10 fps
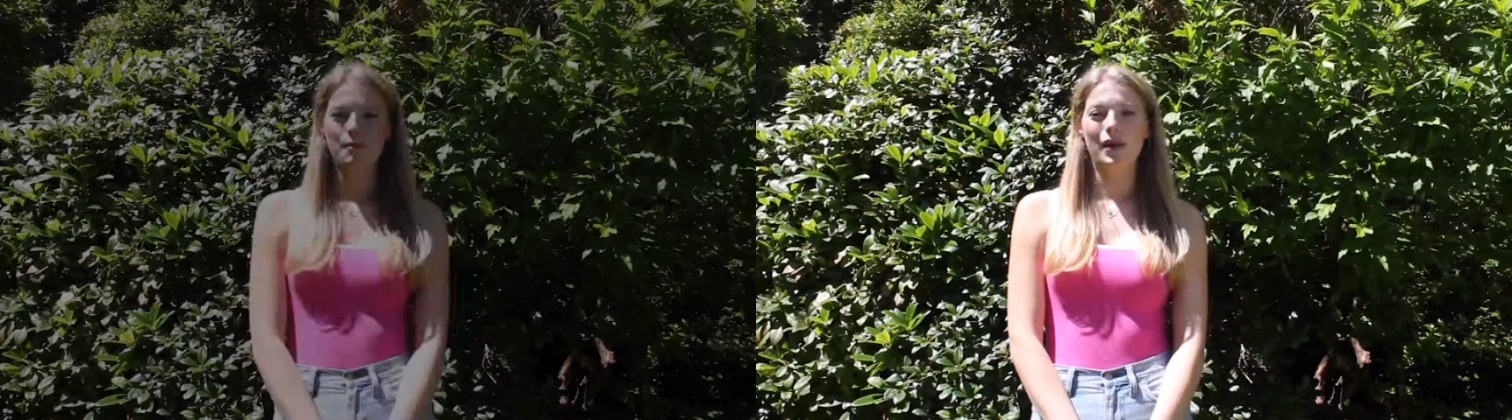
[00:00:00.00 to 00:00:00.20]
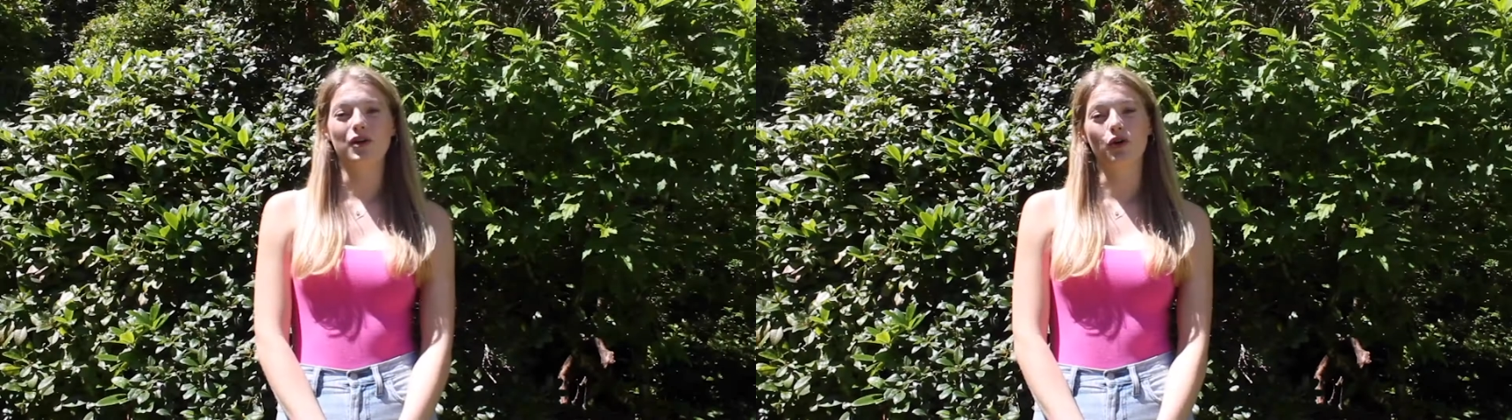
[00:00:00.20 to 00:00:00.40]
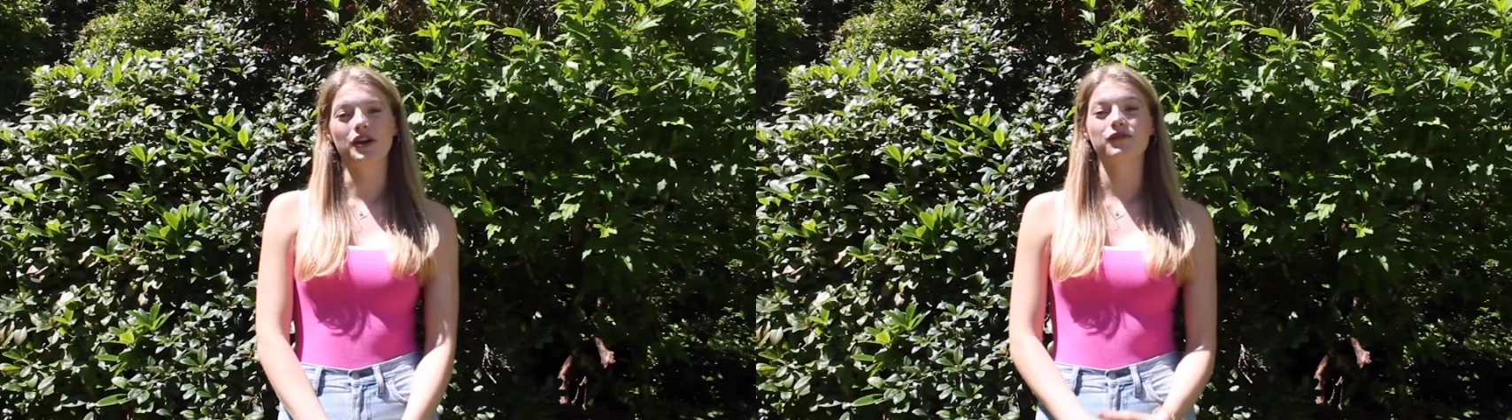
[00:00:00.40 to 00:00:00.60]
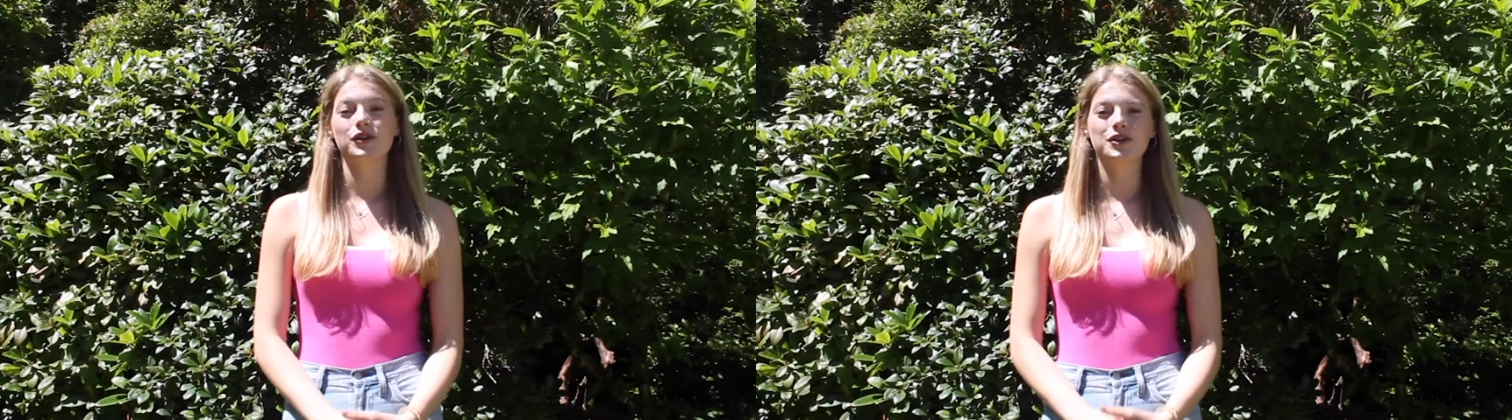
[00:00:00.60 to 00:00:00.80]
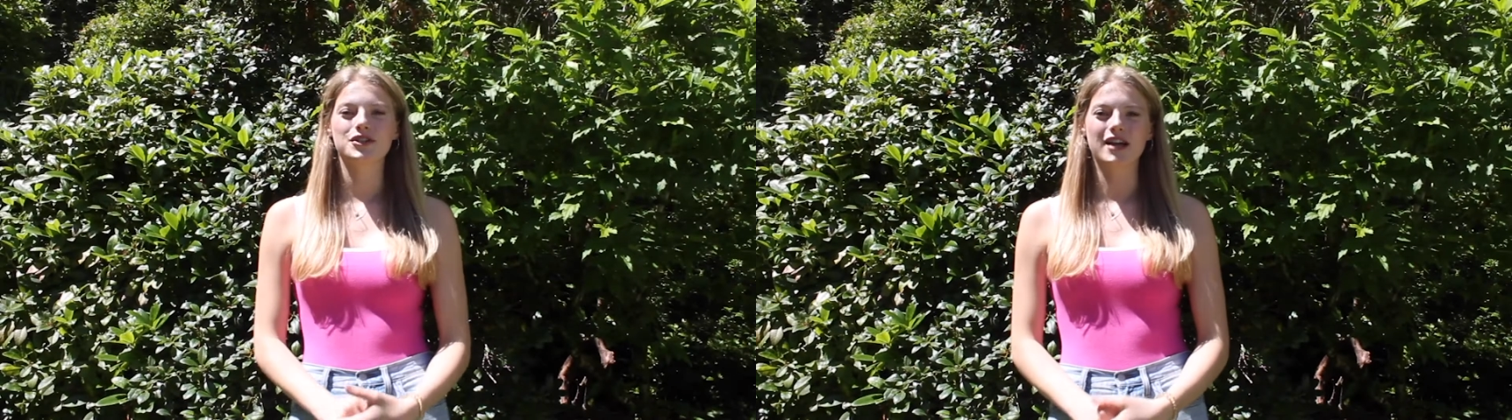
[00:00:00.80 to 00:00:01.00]
By growing
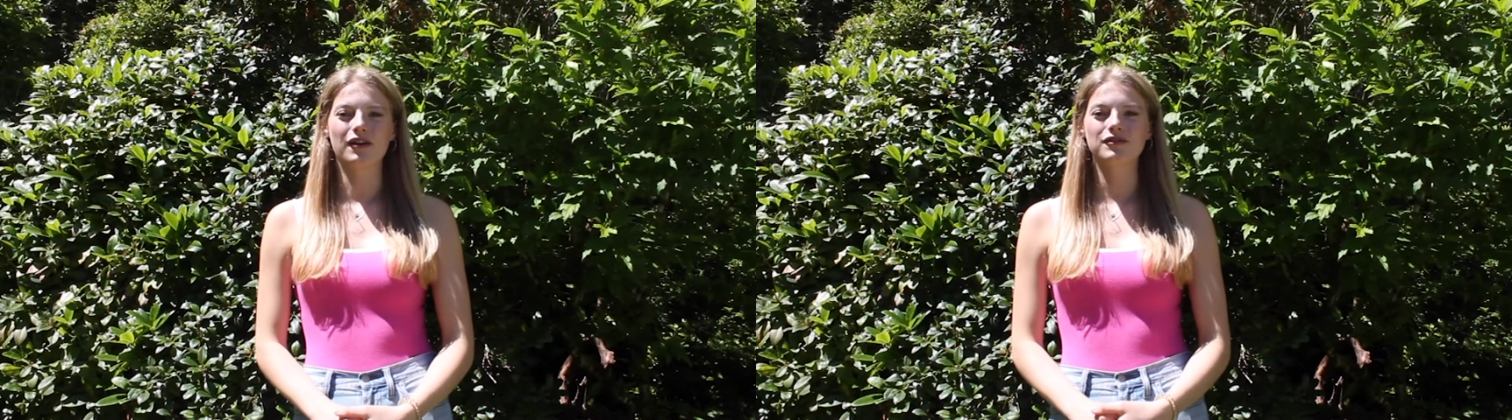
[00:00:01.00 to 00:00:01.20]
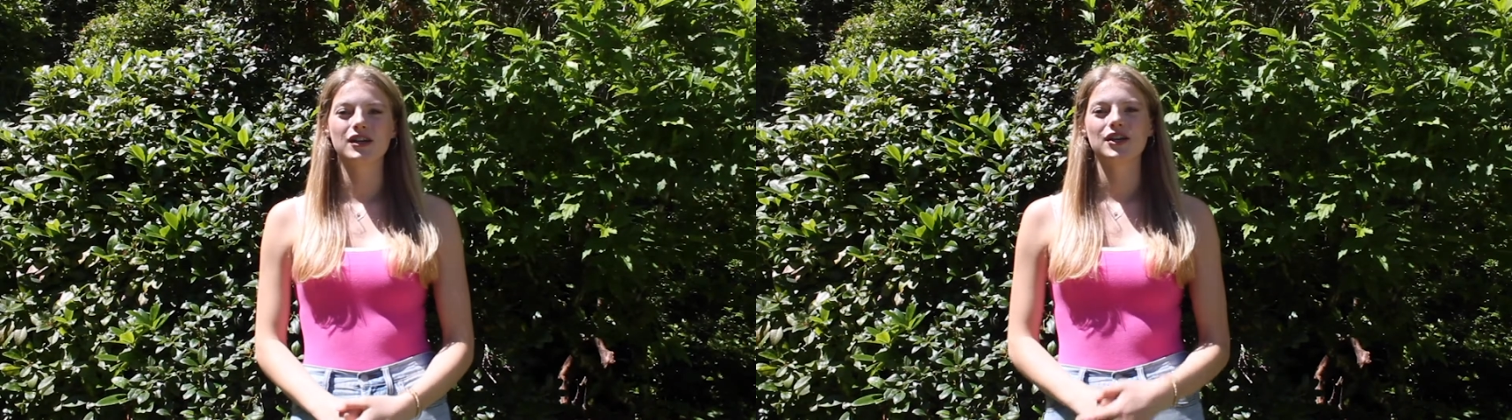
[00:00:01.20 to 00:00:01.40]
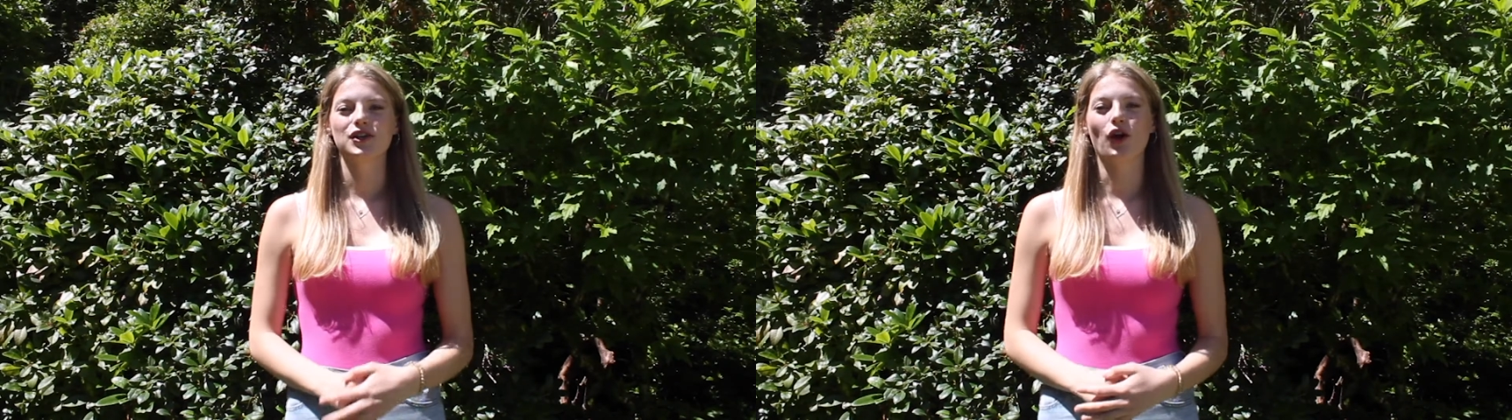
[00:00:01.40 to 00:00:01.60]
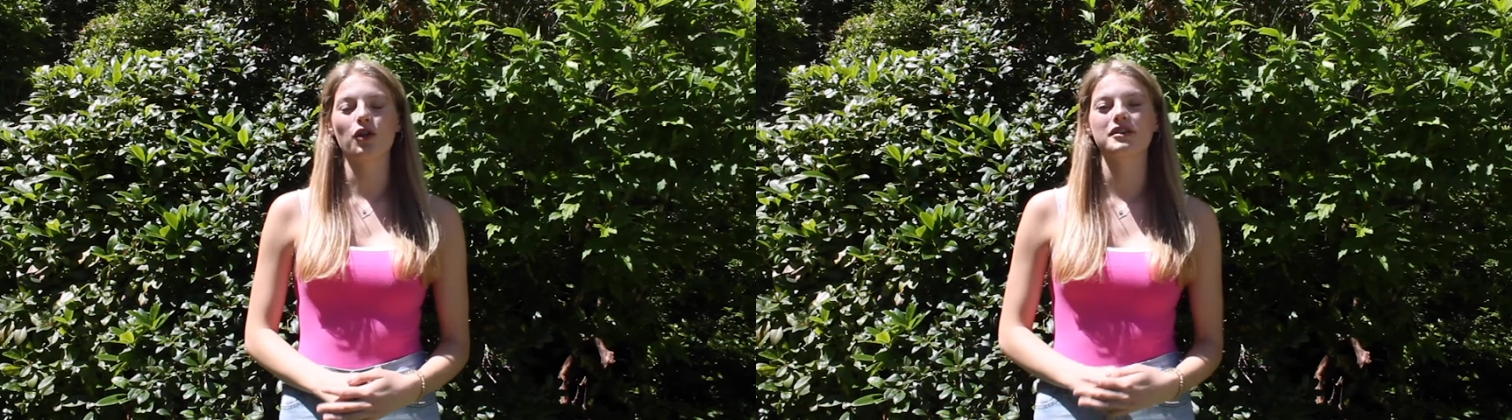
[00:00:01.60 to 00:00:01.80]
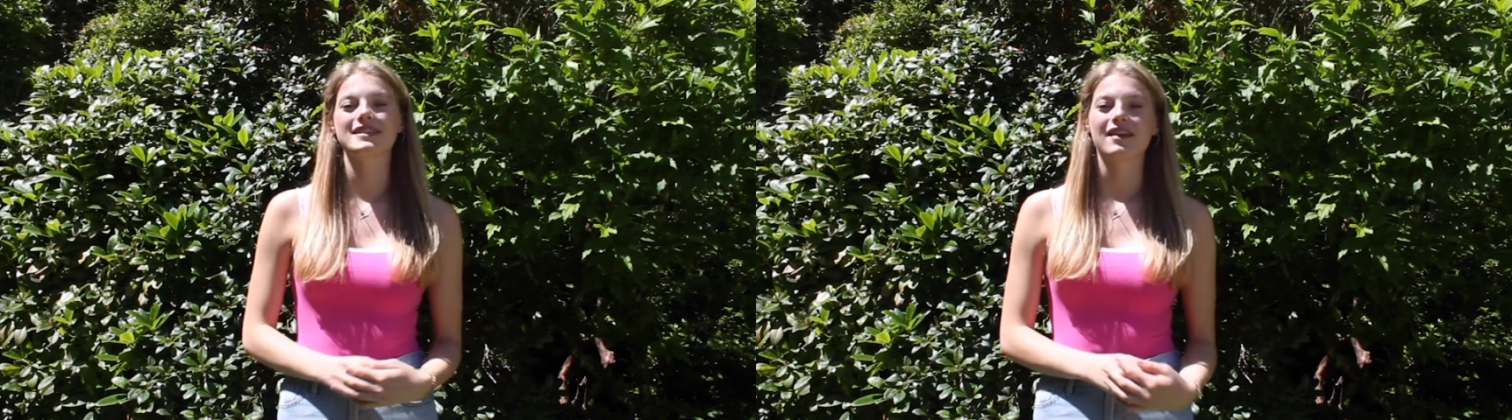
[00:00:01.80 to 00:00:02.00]
food yourself, you're not
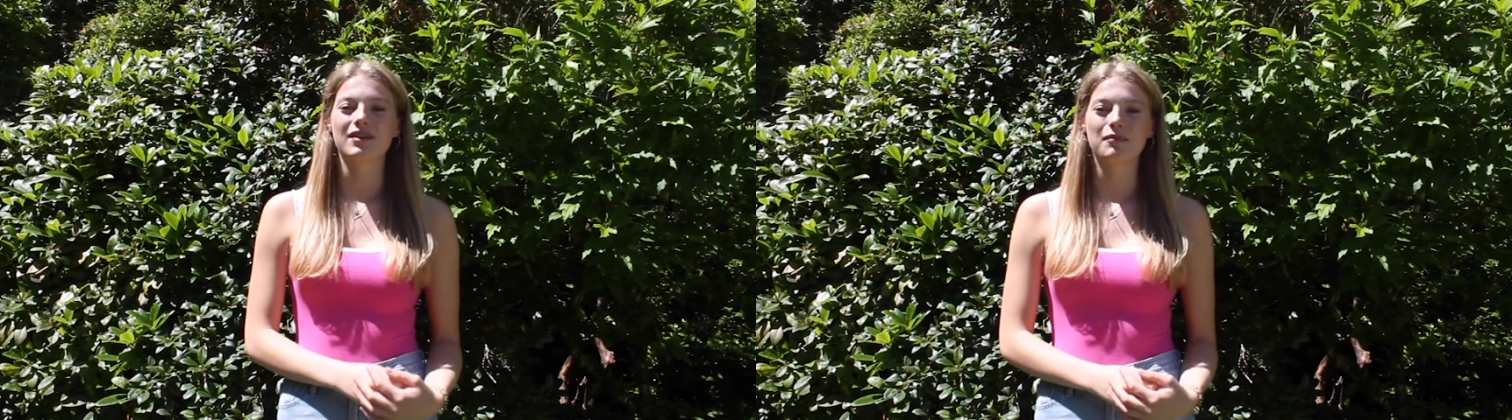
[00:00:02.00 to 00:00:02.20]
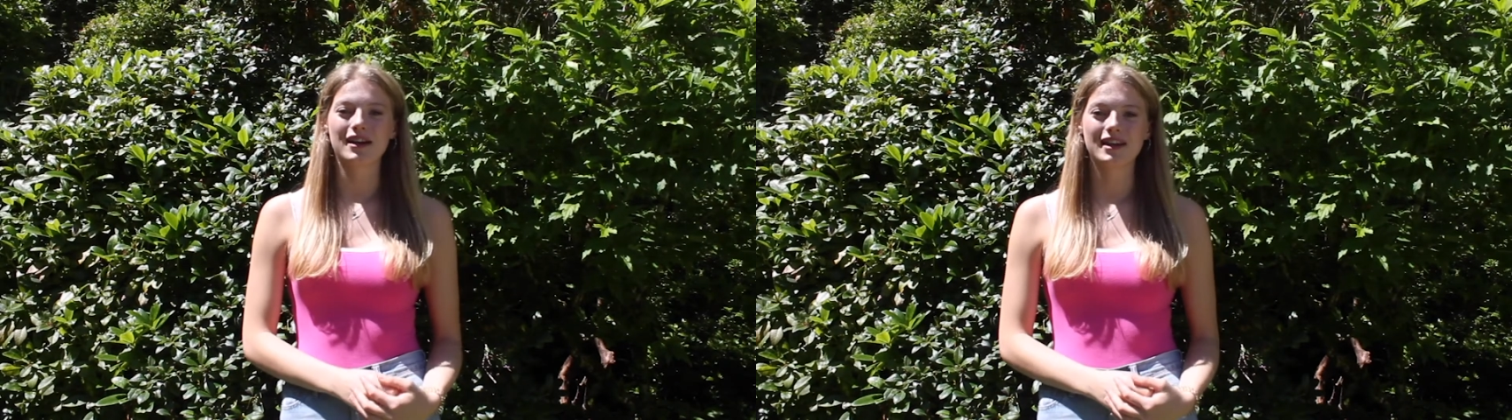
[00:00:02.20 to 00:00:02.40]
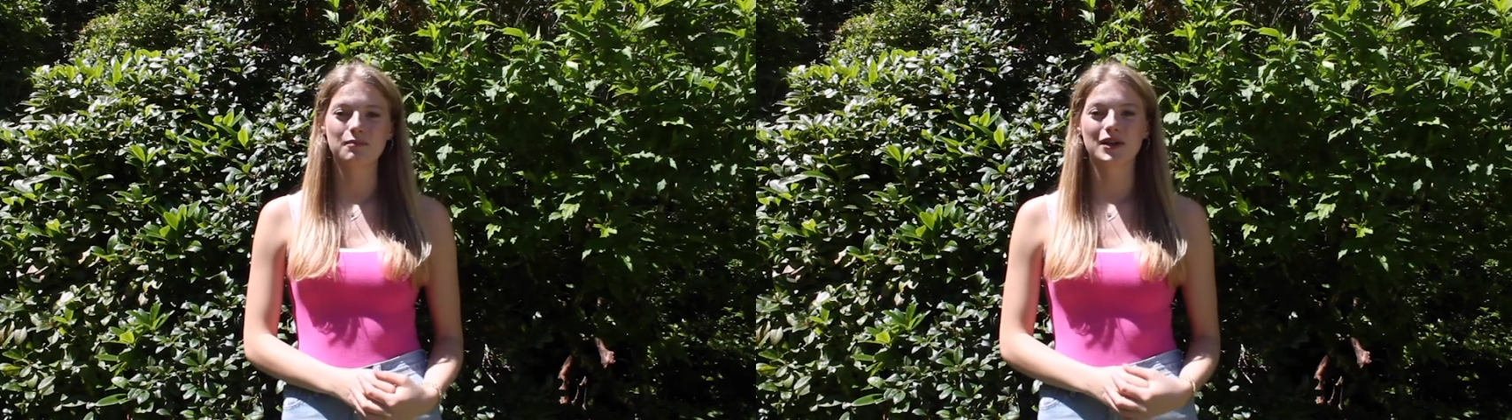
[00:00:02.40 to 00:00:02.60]
only saving money,